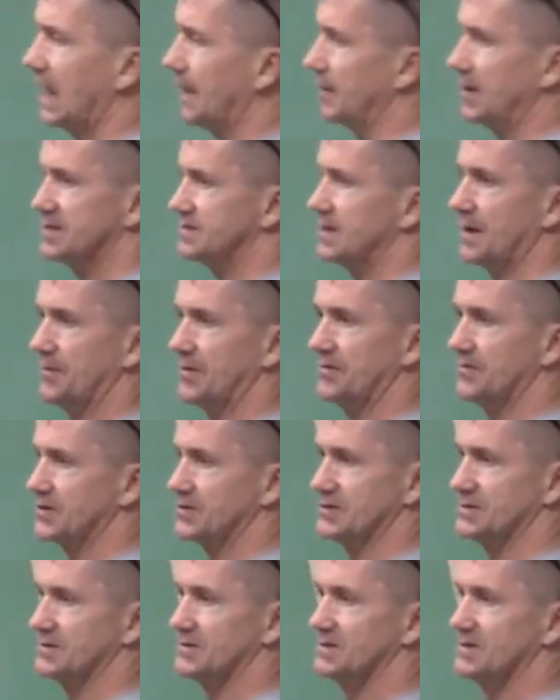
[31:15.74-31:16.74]
how many
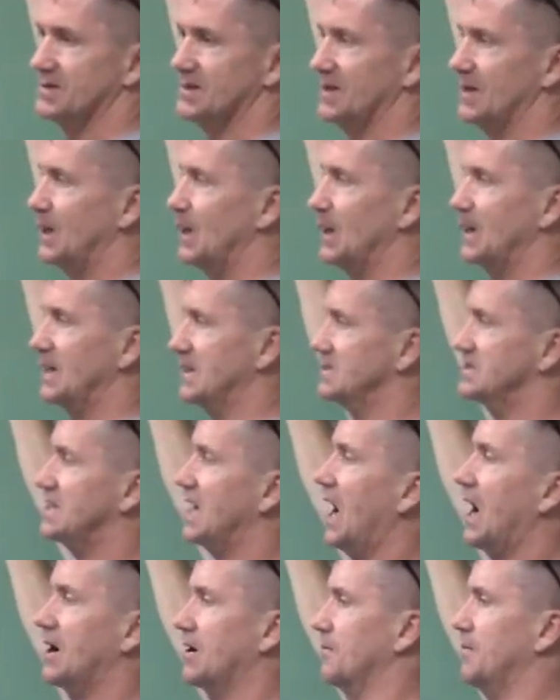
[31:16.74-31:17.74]
subdivisions. Because
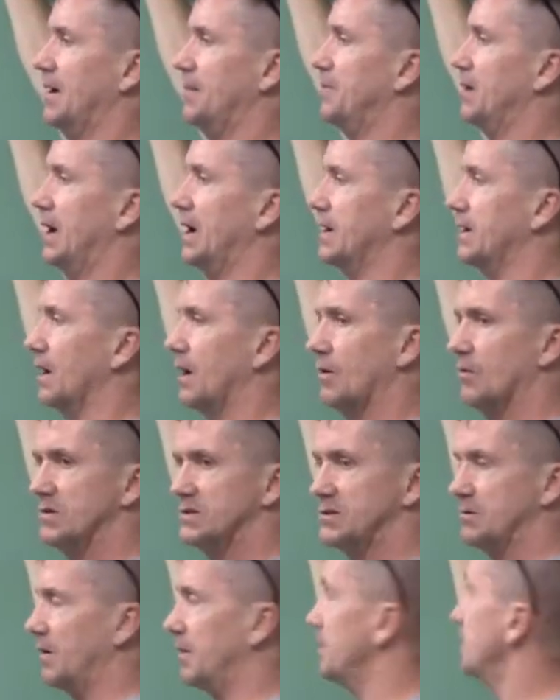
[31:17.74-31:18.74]
Connor might be like, what
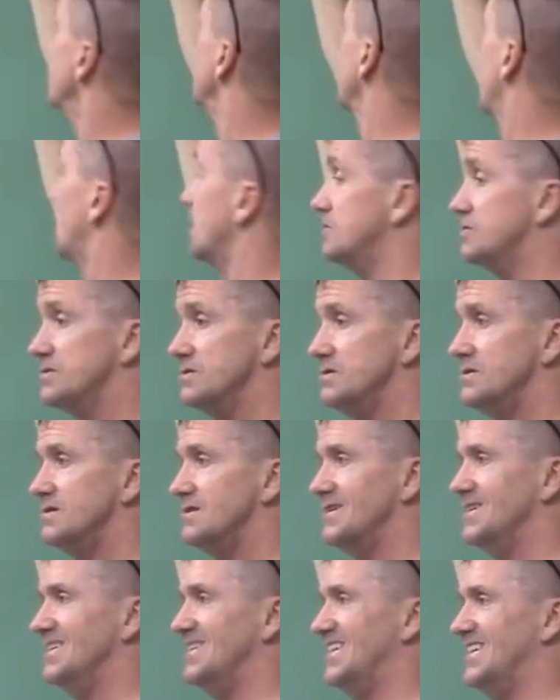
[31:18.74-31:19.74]
does he want me to use, 100?
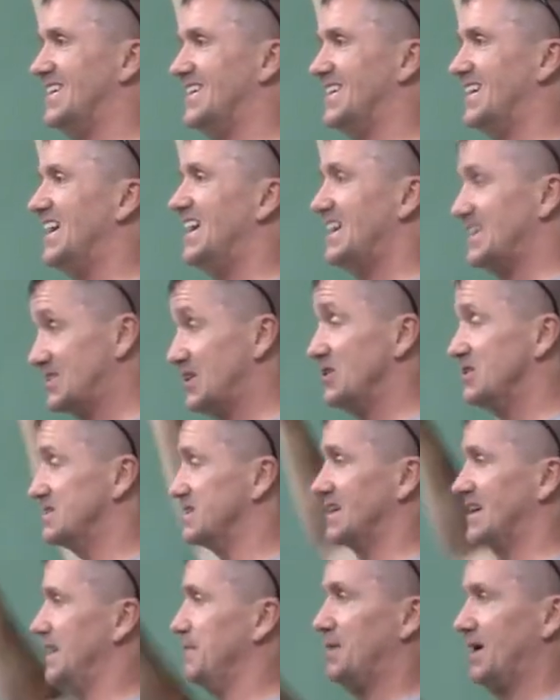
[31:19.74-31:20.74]

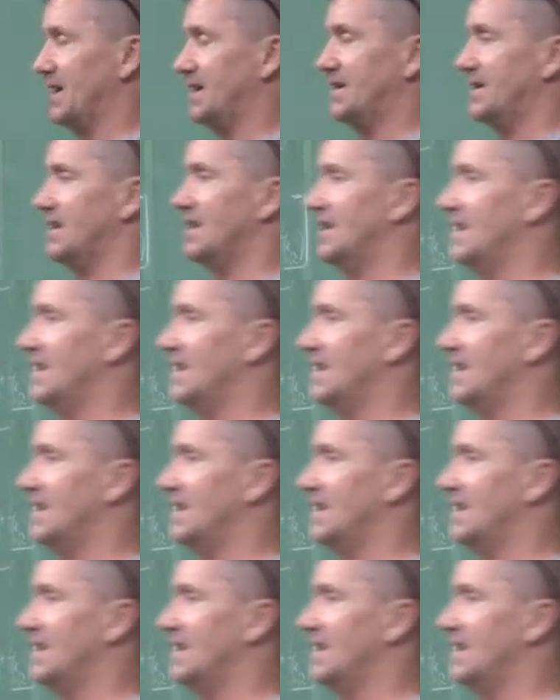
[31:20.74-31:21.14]
Seriously, he'd be like,